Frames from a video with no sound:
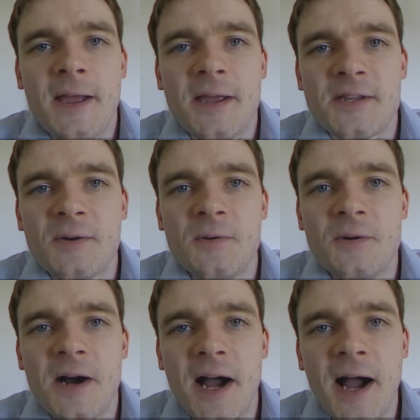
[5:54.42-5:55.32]

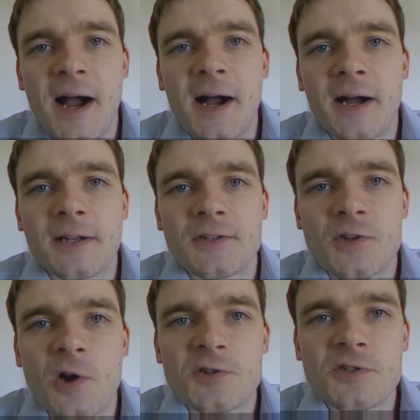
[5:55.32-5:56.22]
"You are
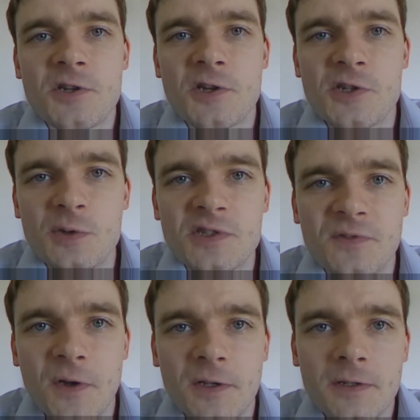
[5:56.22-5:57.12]
not
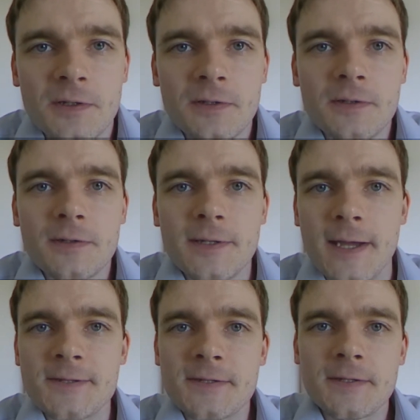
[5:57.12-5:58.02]
useful
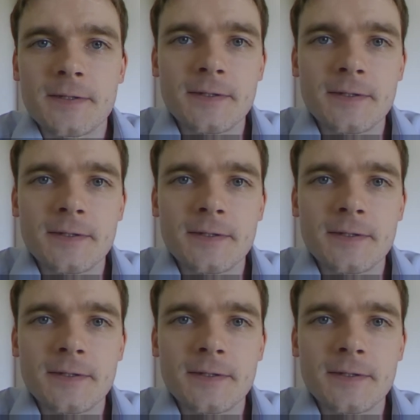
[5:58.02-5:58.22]
yet.